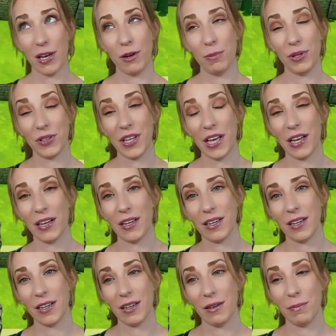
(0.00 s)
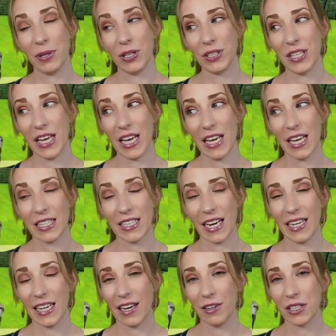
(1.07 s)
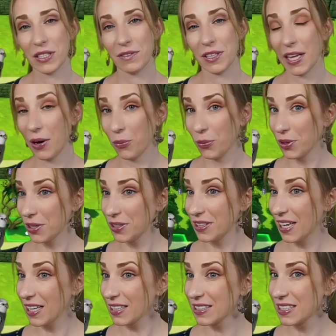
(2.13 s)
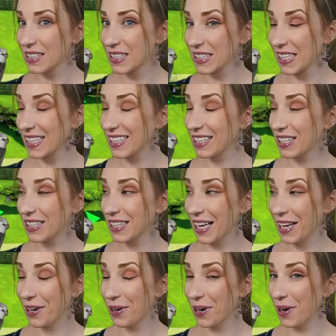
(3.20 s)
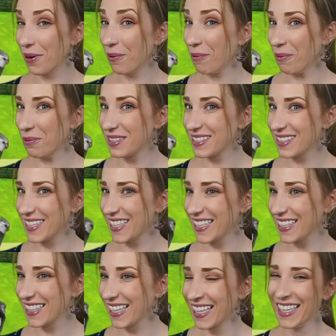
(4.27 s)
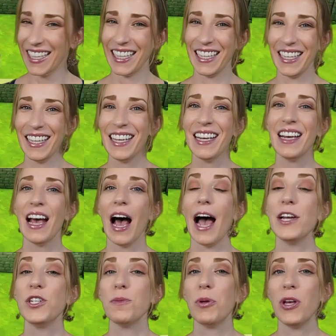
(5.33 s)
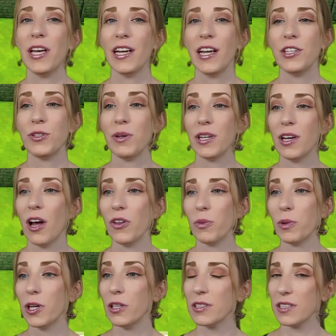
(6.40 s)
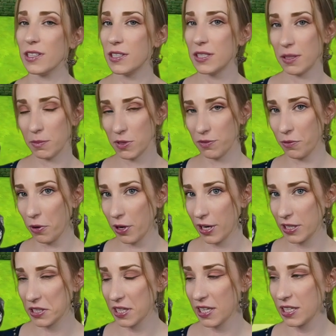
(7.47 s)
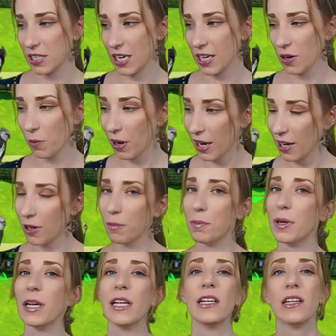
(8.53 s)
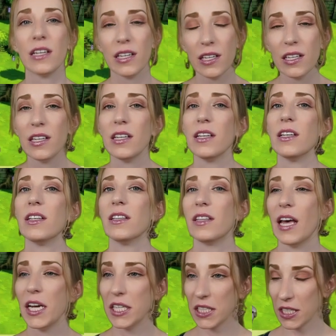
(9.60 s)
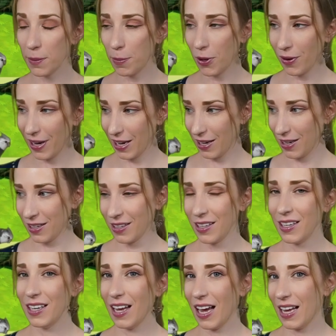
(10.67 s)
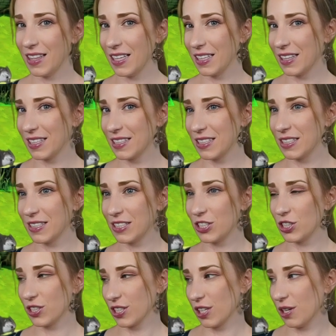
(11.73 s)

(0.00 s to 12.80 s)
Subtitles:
build a tiny house for that world next. I don't know. We'll see. I do plan on doing all the worlds in The Sims 4. It's going to take a while, but that is the plan. I think this is just going